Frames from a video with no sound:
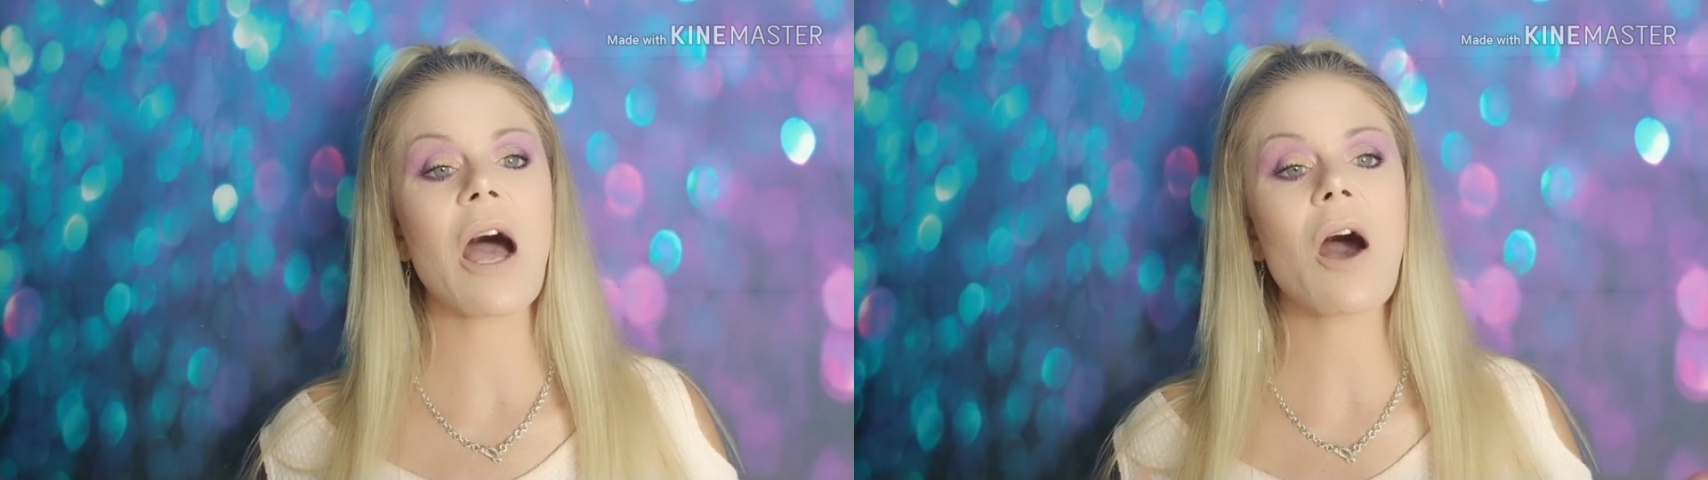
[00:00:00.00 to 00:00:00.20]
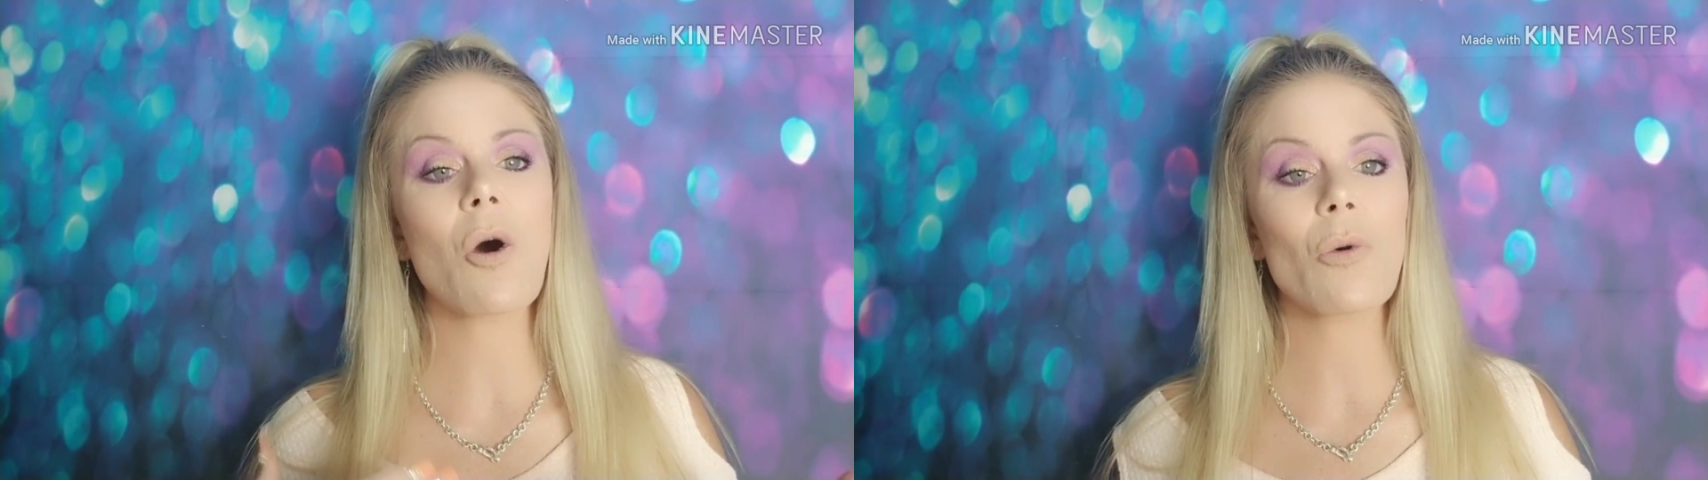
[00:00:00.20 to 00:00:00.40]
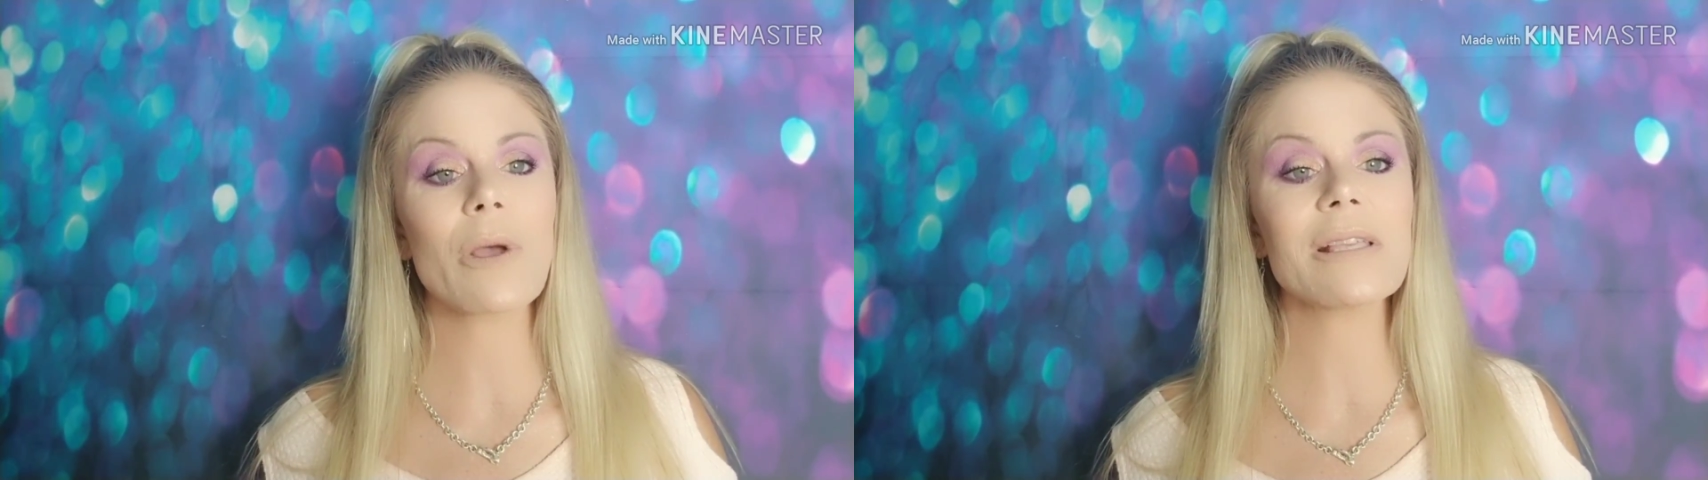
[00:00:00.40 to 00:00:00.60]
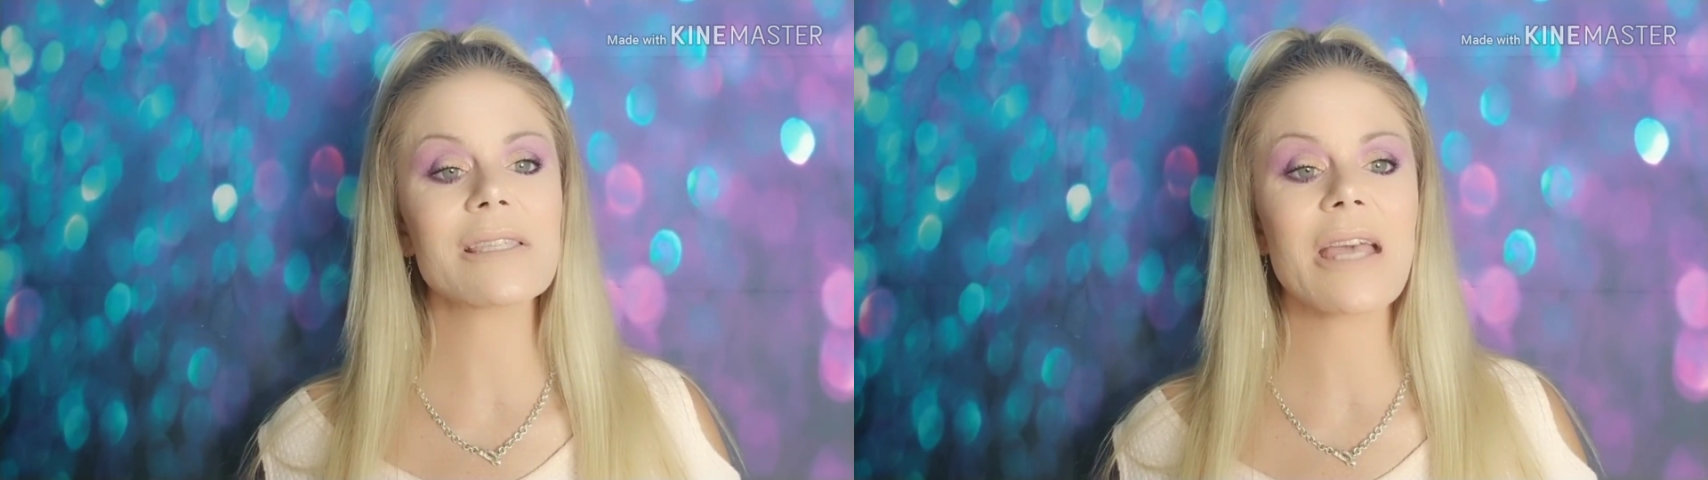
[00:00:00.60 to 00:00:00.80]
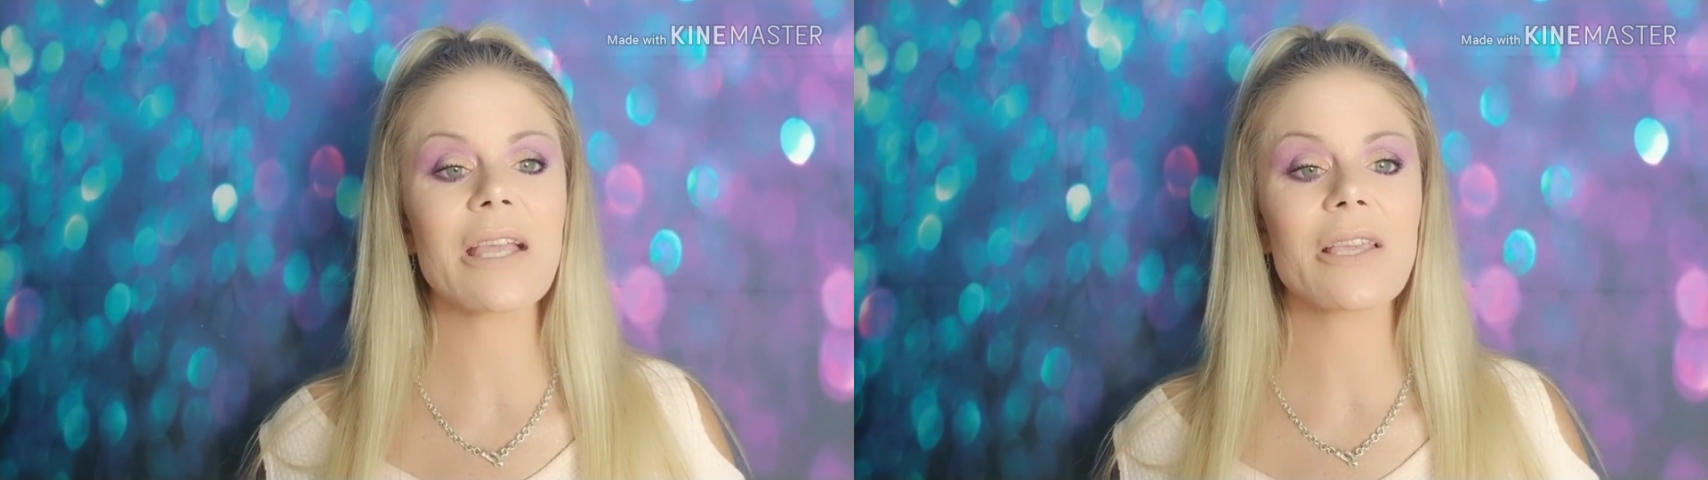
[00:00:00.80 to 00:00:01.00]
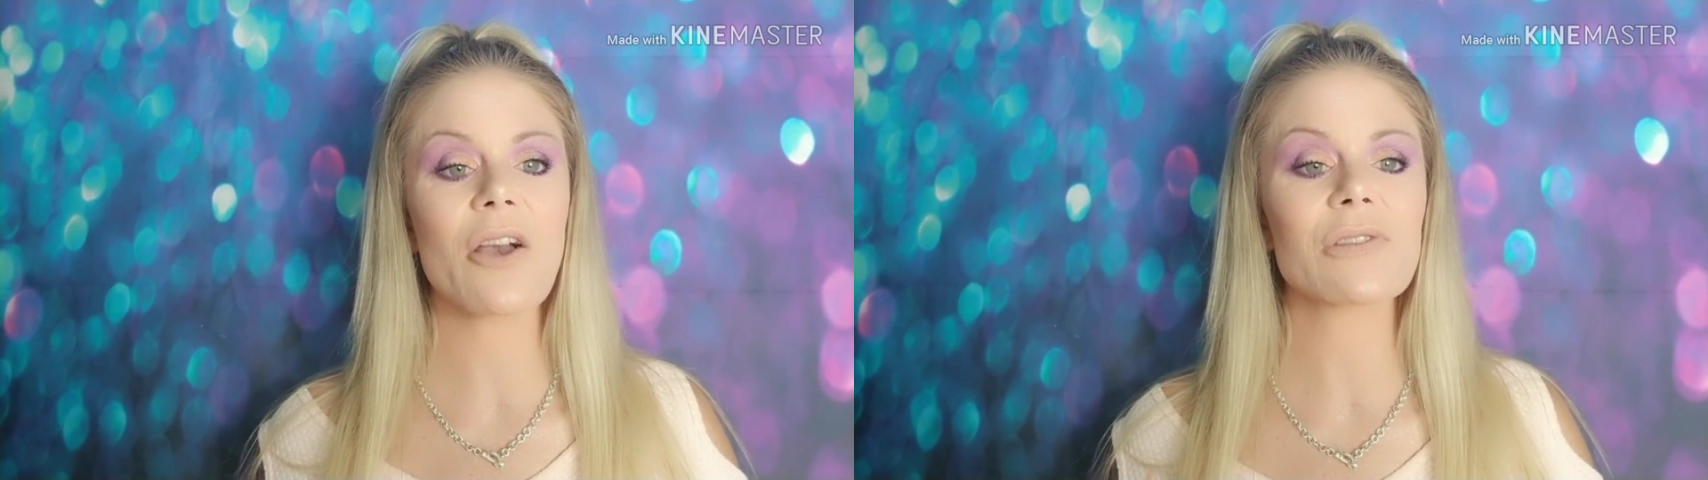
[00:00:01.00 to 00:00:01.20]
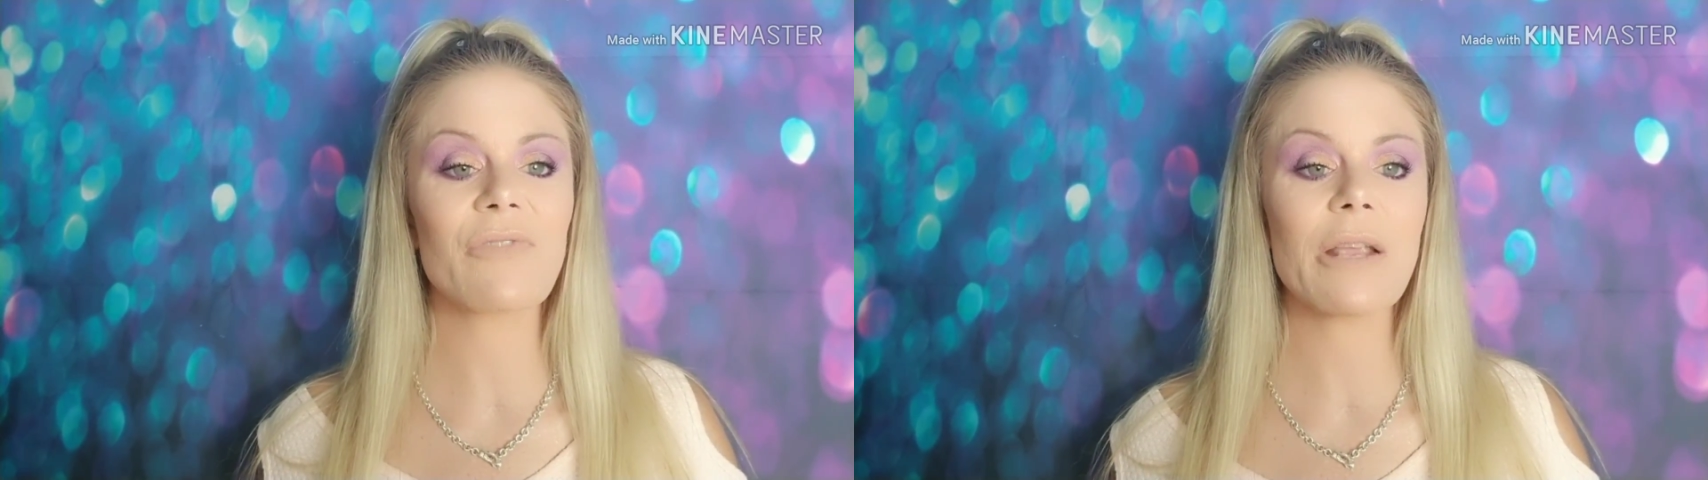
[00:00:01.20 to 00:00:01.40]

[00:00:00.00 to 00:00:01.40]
I always take y'all's